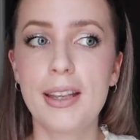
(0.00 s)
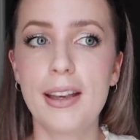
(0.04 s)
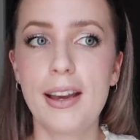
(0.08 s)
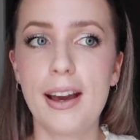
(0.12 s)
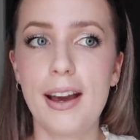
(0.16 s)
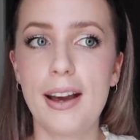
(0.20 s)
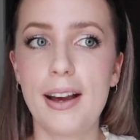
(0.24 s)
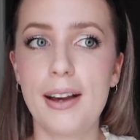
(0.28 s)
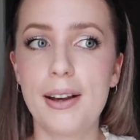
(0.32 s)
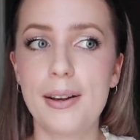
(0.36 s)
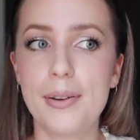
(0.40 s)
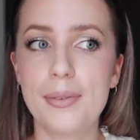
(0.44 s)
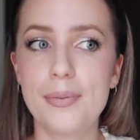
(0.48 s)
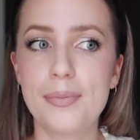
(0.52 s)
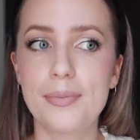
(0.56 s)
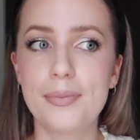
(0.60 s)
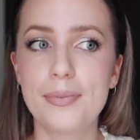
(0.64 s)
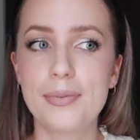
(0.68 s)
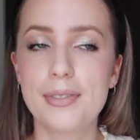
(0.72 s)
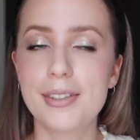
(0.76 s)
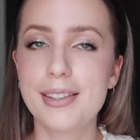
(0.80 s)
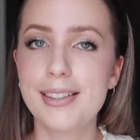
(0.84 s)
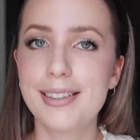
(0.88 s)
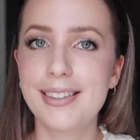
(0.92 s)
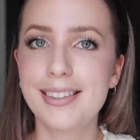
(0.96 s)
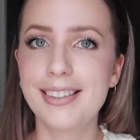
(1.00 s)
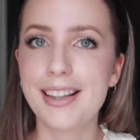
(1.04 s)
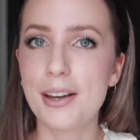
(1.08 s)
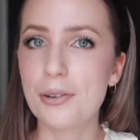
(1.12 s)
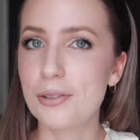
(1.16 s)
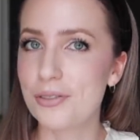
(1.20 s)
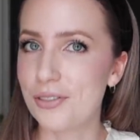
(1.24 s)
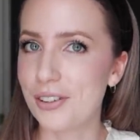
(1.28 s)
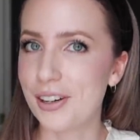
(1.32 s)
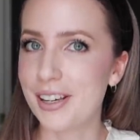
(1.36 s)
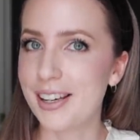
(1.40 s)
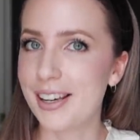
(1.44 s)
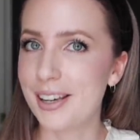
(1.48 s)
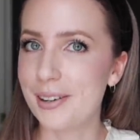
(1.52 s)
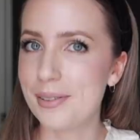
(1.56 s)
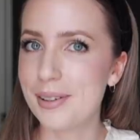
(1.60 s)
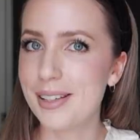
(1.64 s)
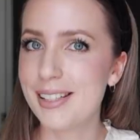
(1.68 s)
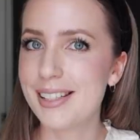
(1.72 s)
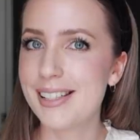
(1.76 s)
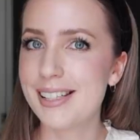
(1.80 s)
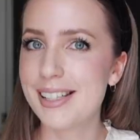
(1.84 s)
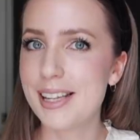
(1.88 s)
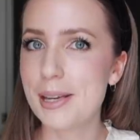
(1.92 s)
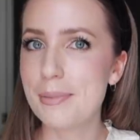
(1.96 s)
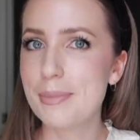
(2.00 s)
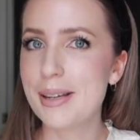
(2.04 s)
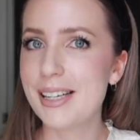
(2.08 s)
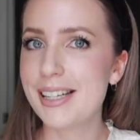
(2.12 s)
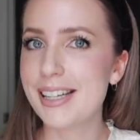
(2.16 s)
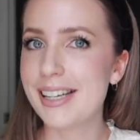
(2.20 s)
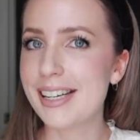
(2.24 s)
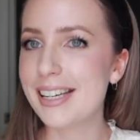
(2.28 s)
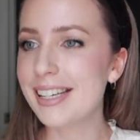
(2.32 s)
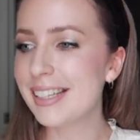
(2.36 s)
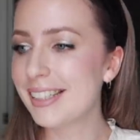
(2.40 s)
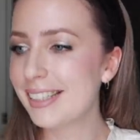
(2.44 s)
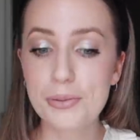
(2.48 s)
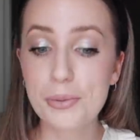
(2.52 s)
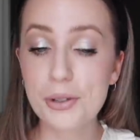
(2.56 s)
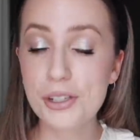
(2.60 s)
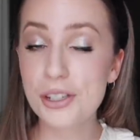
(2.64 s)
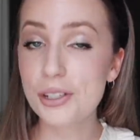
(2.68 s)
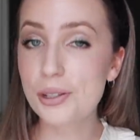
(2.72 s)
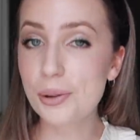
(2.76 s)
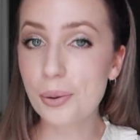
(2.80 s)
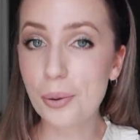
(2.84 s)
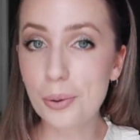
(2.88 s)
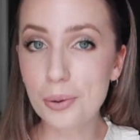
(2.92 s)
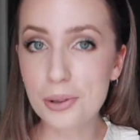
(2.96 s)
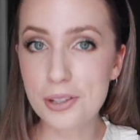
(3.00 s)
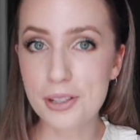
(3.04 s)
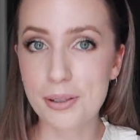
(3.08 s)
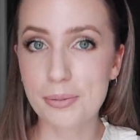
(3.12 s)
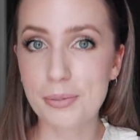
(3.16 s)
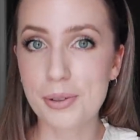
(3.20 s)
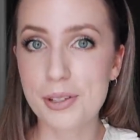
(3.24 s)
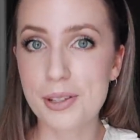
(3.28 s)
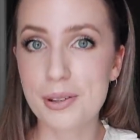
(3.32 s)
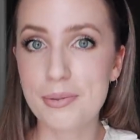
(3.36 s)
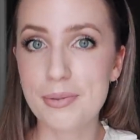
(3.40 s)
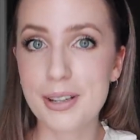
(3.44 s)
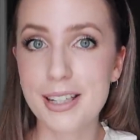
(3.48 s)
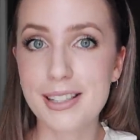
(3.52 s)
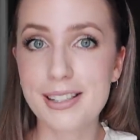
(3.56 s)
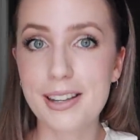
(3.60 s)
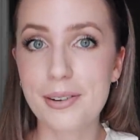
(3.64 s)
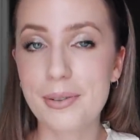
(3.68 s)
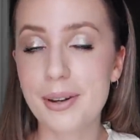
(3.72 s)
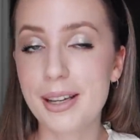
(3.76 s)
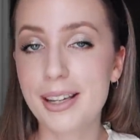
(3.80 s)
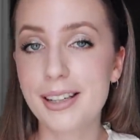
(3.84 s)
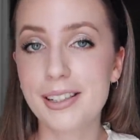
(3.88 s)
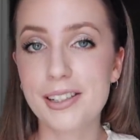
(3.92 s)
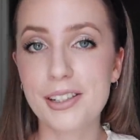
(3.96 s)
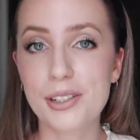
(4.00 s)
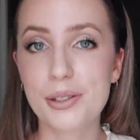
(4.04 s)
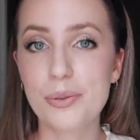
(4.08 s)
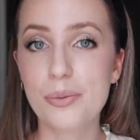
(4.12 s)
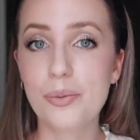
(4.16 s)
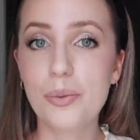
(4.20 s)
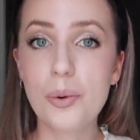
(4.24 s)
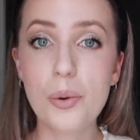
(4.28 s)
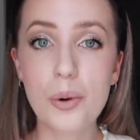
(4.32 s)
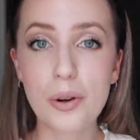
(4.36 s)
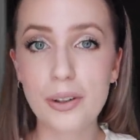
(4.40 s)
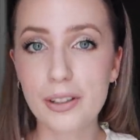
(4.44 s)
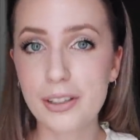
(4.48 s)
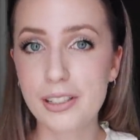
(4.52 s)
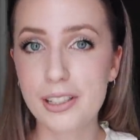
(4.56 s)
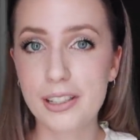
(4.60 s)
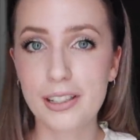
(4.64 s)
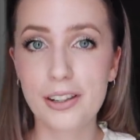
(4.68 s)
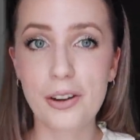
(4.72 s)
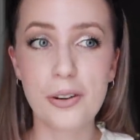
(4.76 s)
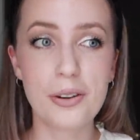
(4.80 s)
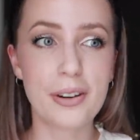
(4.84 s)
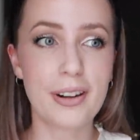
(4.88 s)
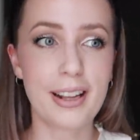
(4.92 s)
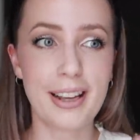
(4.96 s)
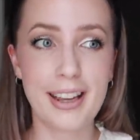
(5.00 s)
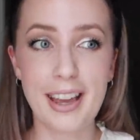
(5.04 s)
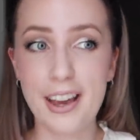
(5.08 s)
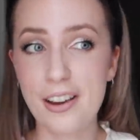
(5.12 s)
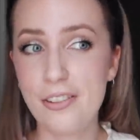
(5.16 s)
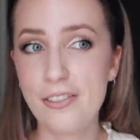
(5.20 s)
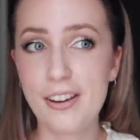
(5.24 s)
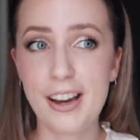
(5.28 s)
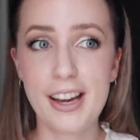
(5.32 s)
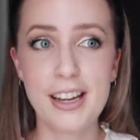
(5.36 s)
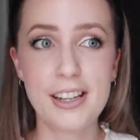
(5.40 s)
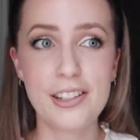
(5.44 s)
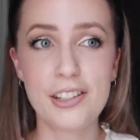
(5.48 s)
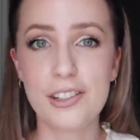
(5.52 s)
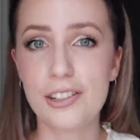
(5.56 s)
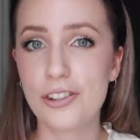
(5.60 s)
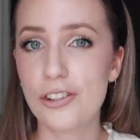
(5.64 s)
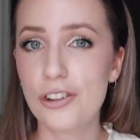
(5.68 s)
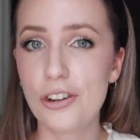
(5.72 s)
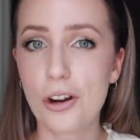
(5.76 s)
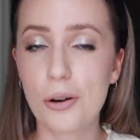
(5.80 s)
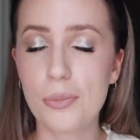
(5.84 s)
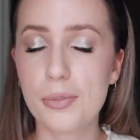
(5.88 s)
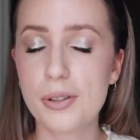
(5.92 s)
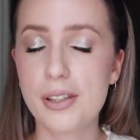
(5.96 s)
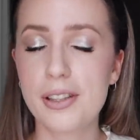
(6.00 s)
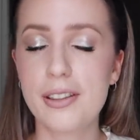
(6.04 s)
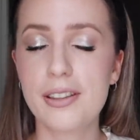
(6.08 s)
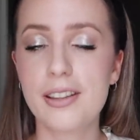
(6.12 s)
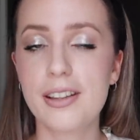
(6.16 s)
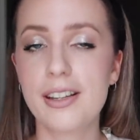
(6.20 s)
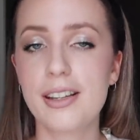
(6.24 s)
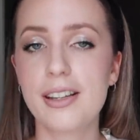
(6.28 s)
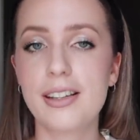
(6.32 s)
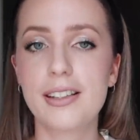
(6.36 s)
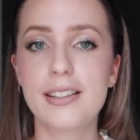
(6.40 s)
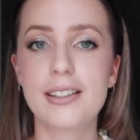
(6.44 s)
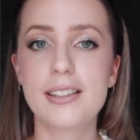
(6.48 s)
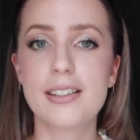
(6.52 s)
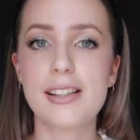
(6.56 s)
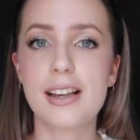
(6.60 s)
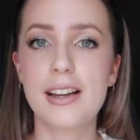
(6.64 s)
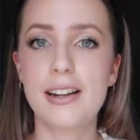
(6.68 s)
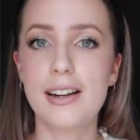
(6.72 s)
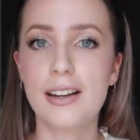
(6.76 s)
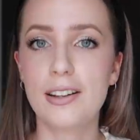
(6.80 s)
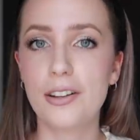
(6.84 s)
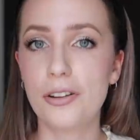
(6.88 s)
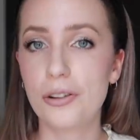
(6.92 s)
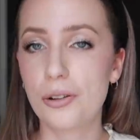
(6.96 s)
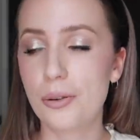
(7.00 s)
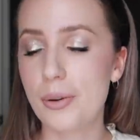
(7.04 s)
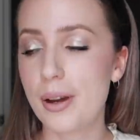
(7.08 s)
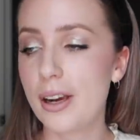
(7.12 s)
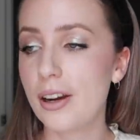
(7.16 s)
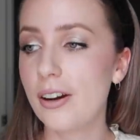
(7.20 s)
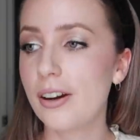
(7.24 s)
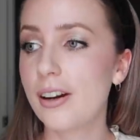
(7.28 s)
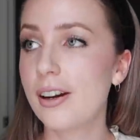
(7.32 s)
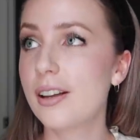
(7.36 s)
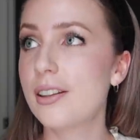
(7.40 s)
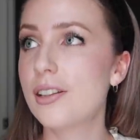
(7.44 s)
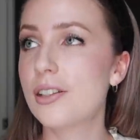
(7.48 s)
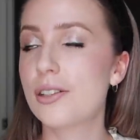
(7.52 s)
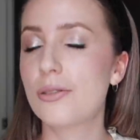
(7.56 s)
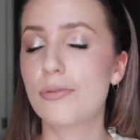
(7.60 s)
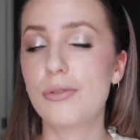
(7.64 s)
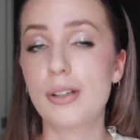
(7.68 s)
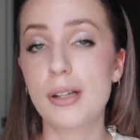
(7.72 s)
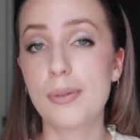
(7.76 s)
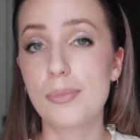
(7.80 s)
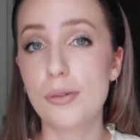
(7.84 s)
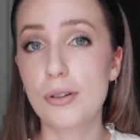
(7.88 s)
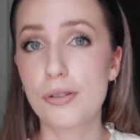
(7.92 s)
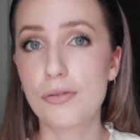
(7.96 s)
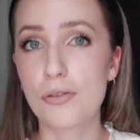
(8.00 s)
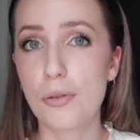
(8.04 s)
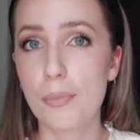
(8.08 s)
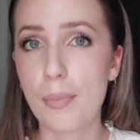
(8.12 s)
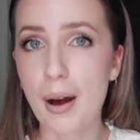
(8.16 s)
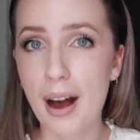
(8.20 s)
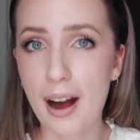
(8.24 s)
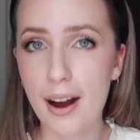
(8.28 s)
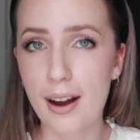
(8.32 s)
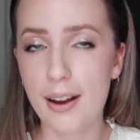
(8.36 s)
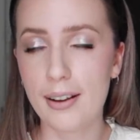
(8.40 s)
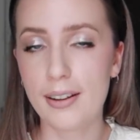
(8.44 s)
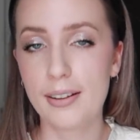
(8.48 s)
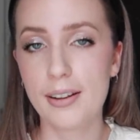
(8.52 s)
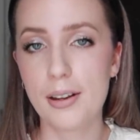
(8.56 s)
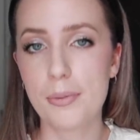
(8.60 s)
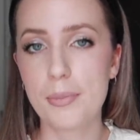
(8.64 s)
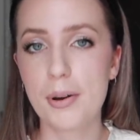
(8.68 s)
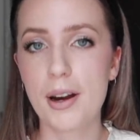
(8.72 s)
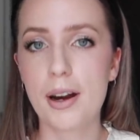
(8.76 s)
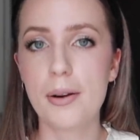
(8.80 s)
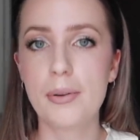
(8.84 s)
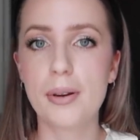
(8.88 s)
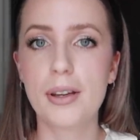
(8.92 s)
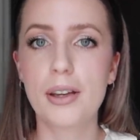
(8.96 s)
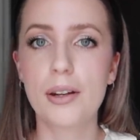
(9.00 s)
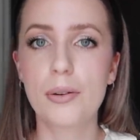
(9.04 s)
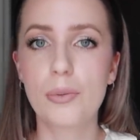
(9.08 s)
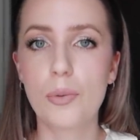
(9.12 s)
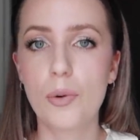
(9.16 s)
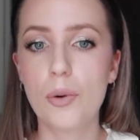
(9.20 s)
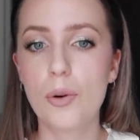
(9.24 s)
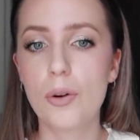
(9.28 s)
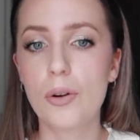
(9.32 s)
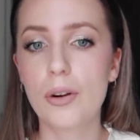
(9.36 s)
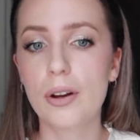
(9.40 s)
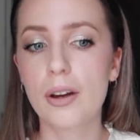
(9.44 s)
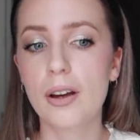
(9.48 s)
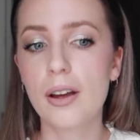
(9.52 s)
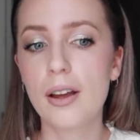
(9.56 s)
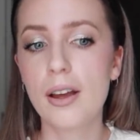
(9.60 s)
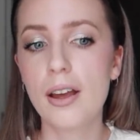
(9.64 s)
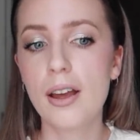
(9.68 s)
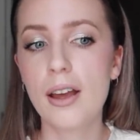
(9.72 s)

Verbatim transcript: Um, that was very Kiwi. C B D. Which is awesome because it means that we can just walk to go to like cafes and shops and things in our local area. There's a really beautiful park nearby. We can walk